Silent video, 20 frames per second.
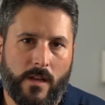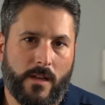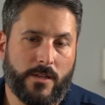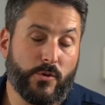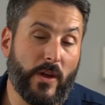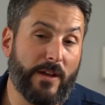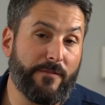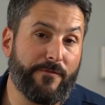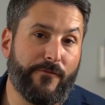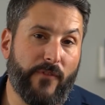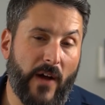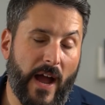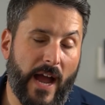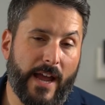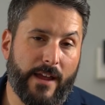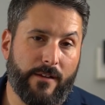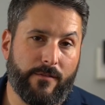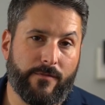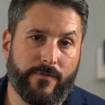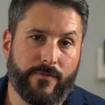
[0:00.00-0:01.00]
So I have
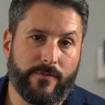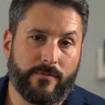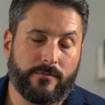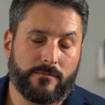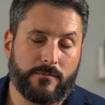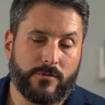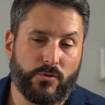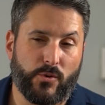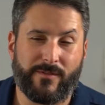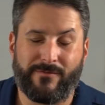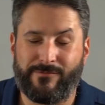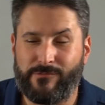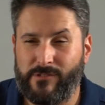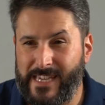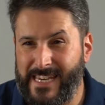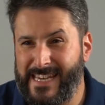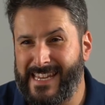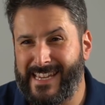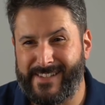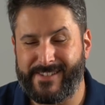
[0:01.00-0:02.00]
5 sort of
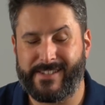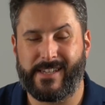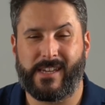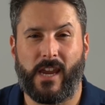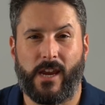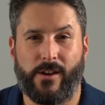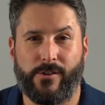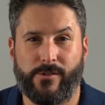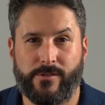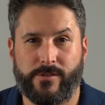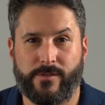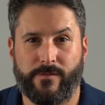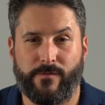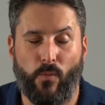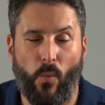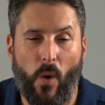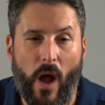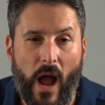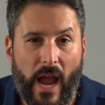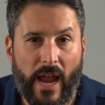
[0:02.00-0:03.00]
leading indicators of
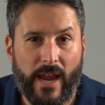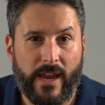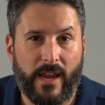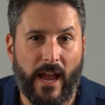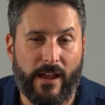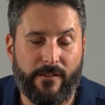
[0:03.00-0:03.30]
why